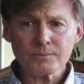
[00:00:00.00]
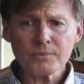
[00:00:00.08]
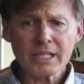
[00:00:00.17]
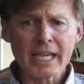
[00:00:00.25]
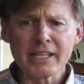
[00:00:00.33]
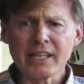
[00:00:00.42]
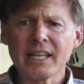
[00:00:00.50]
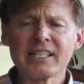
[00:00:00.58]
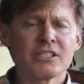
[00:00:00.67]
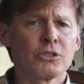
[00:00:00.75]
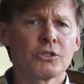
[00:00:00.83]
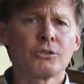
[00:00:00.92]
and
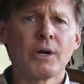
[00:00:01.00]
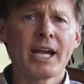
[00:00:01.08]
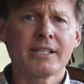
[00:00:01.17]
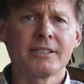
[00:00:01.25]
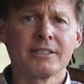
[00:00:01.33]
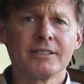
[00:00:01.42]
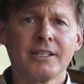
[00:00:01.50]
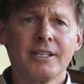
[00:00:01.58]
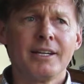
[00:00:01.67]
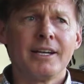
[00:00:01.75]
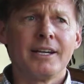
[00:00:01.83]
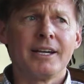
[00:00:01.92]
less distracted,
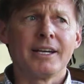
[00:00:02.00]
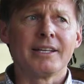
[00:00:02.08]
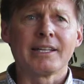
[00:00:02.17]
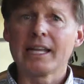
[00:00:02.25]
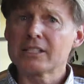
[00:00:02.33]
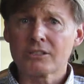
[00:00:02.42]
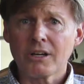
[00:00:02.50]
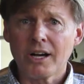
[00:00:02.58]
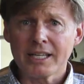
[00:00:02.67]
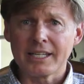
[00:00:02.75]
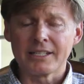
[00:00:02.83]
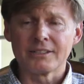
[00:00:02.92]
and less
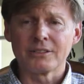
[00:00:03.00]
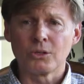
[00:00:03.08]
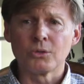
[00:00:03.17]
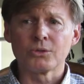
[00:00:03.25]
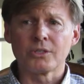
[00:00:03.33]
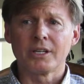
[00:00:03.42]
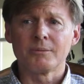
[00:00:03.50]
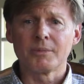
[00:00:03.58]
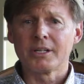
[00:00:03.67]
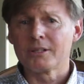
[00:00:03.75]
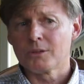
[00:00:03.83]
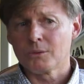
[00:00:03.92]
talking goes on
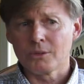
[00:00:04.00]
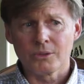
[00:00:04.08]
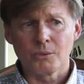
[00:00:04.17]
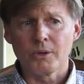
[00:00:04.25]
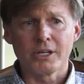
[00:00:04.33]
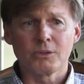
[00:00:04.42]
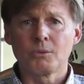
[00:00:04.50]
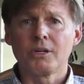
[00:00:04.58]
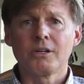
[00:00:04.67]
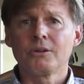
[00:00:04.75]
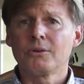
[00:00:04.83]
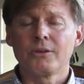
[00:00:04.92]
by the water
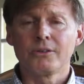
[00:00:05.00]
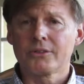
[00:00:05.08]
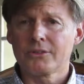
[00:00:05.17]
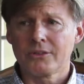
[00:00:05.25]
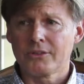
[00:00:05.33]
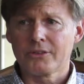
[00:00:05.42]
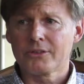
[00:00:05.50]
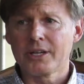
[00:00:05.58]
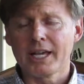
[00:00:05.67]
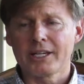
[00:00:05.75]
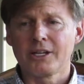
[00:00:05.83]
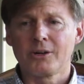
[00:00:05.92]
well or in the
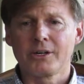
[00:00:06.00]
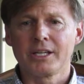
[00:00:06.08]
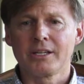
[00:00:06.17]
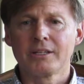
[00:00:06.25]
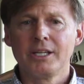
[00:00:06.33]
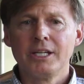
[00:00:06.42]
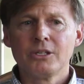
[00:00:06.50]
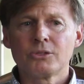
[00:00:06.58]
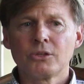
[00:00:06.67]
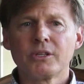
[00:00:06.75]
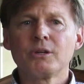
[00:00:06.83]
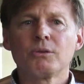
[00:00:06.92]
snack area.
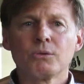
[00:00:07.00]
So they were